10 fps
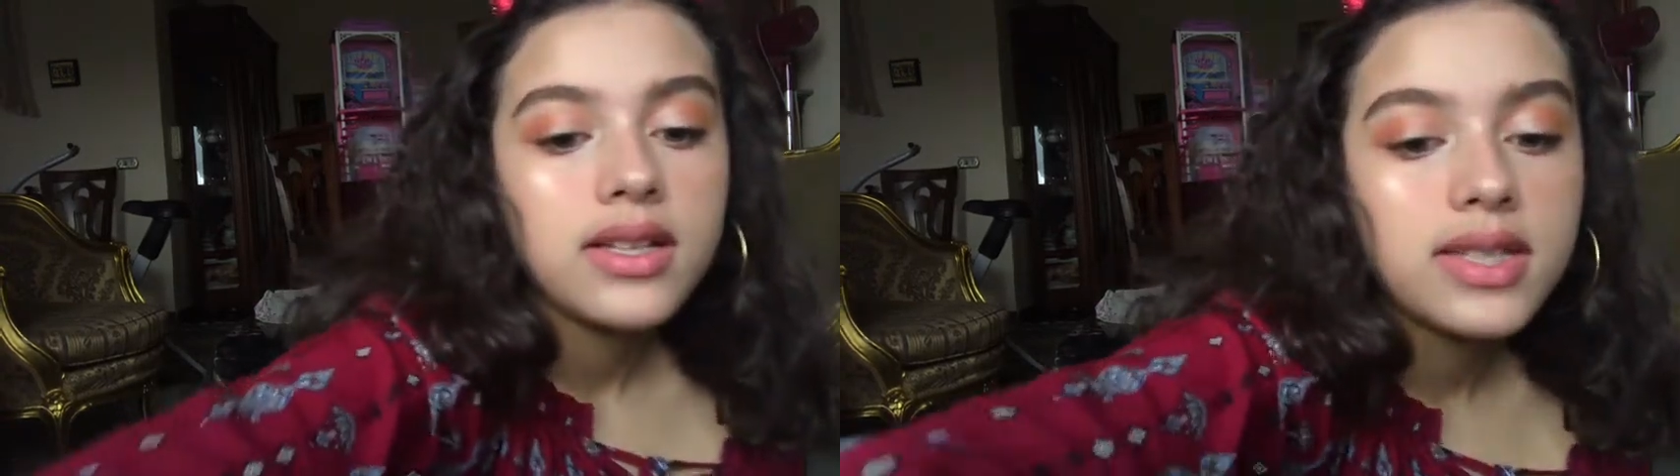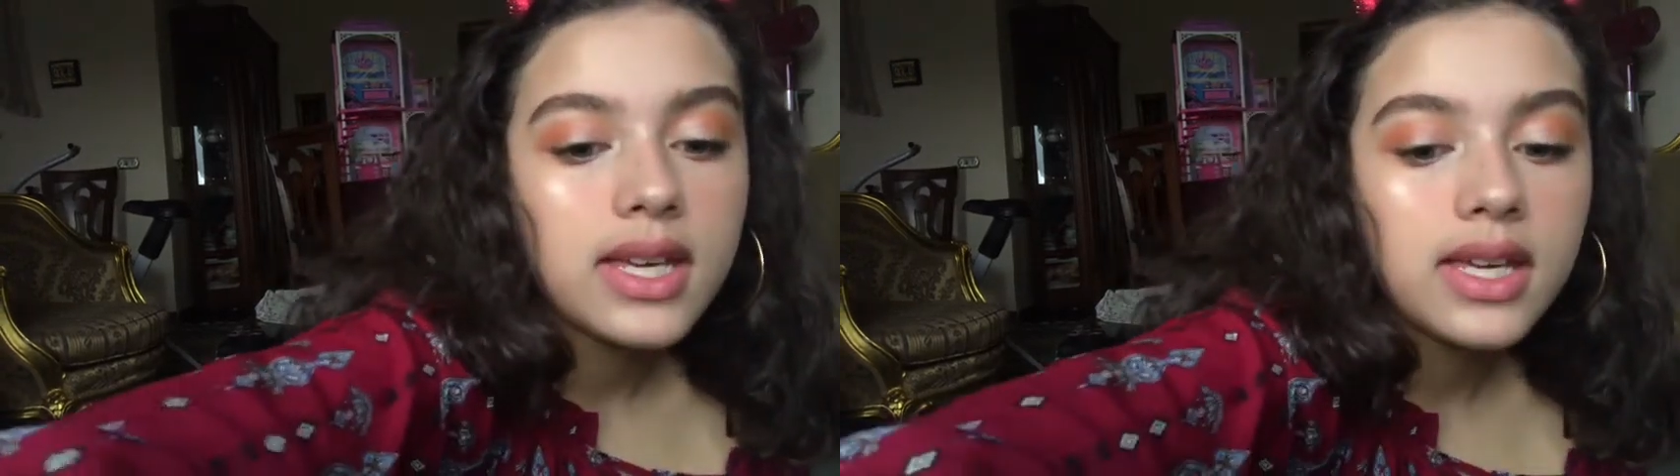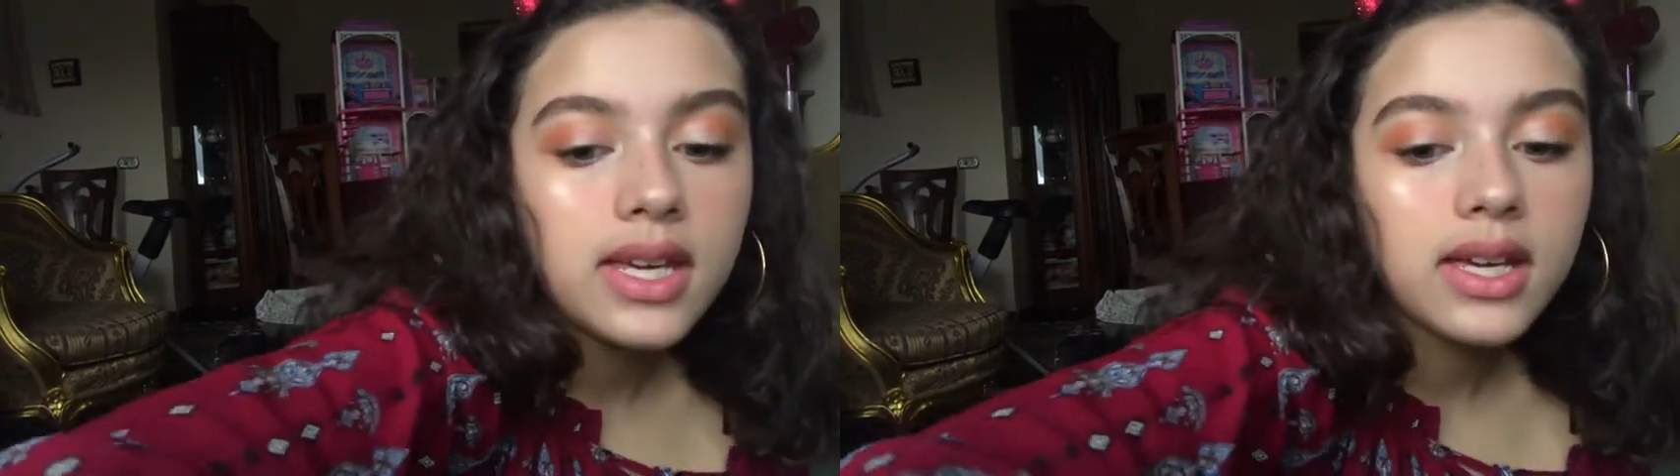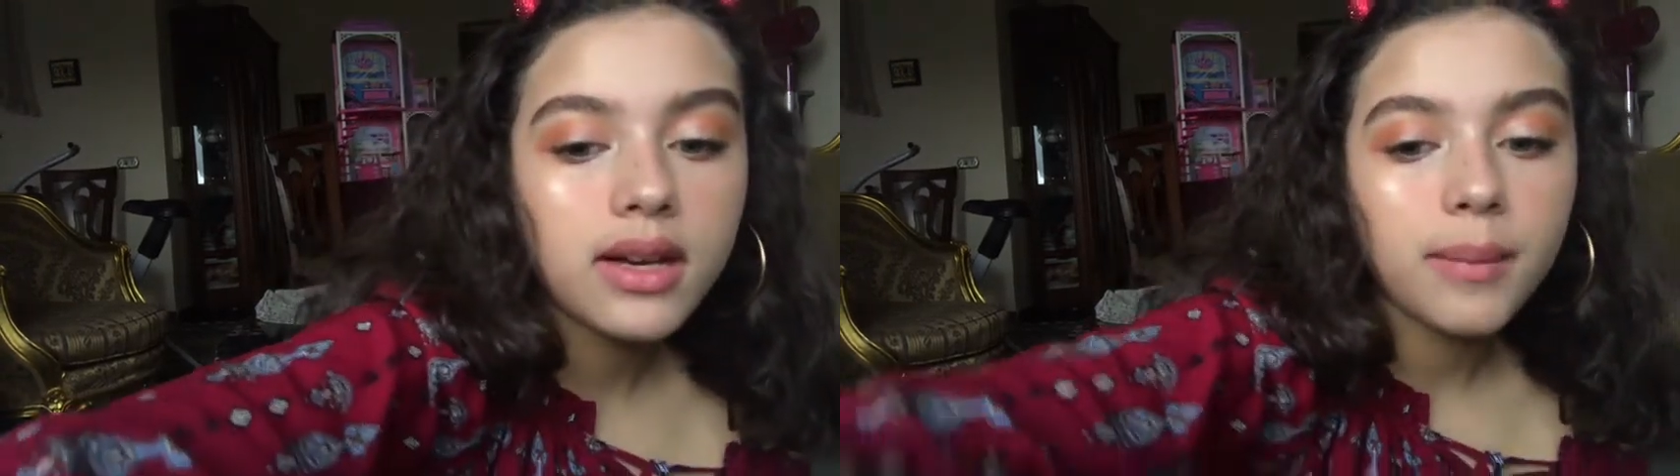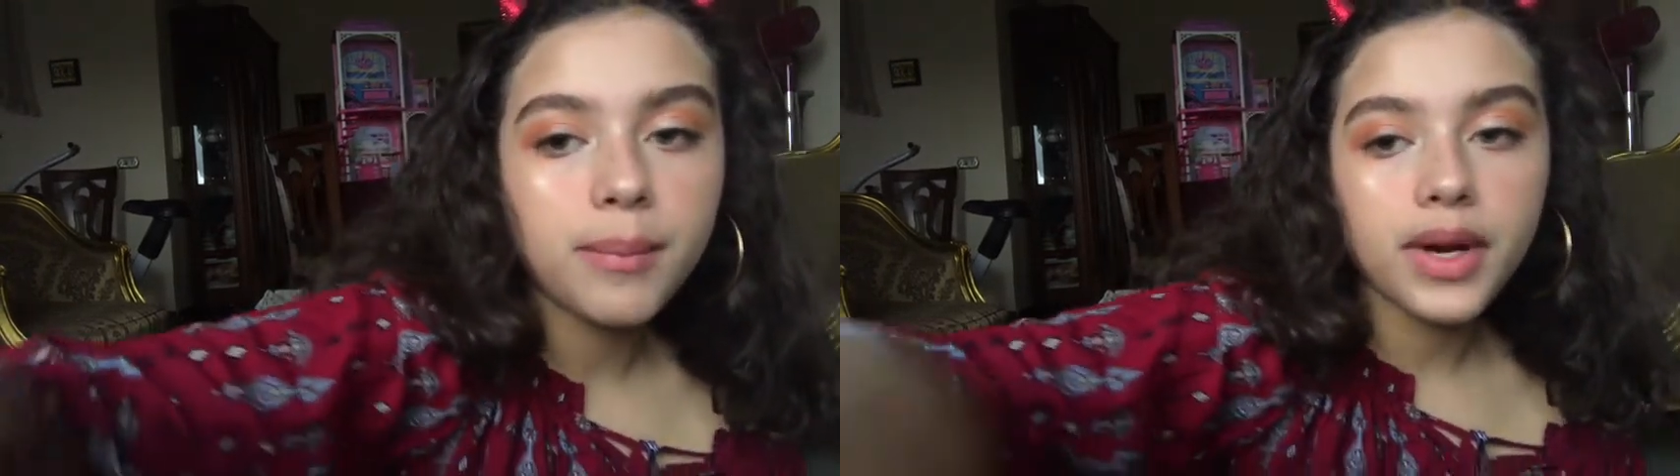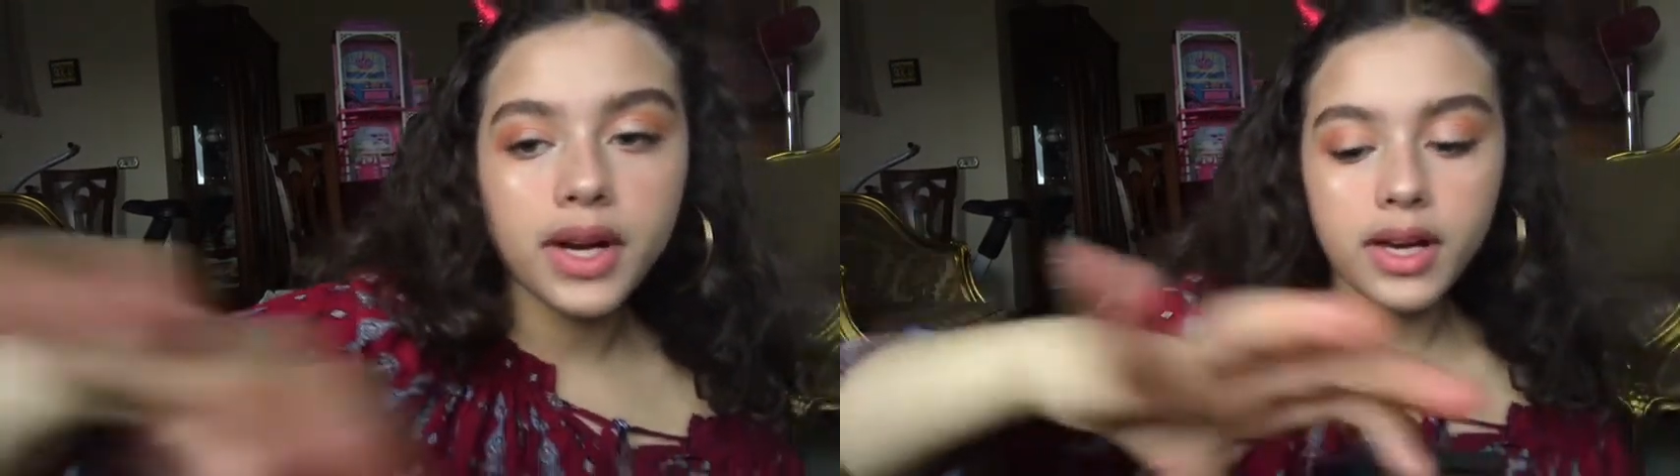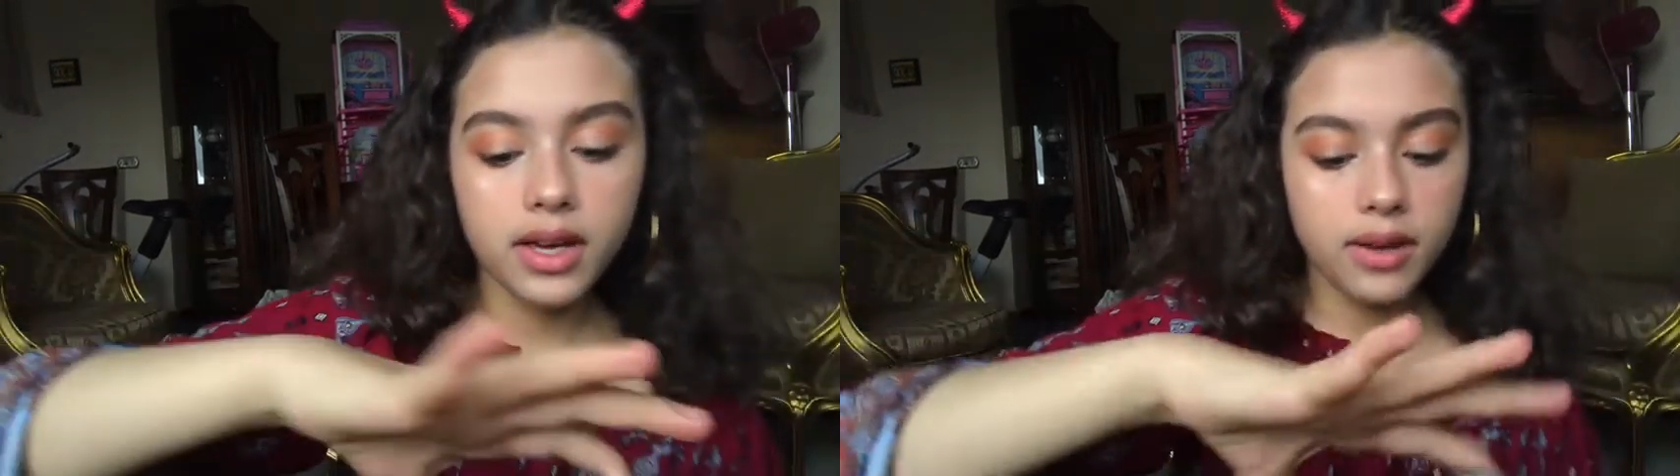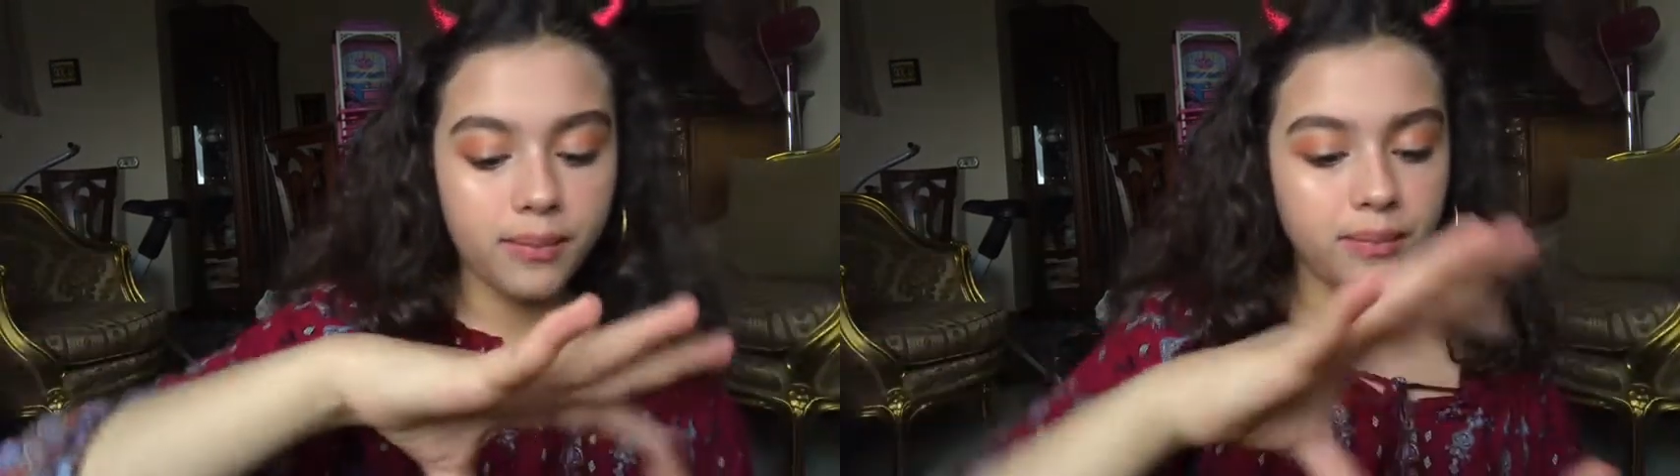Taking
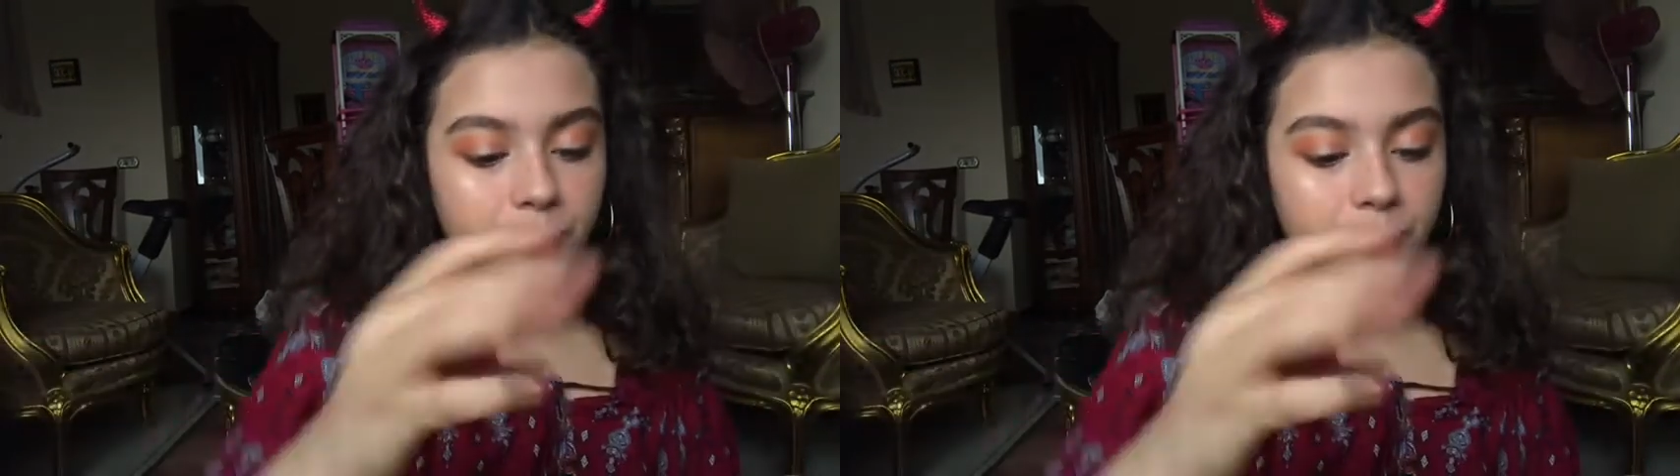my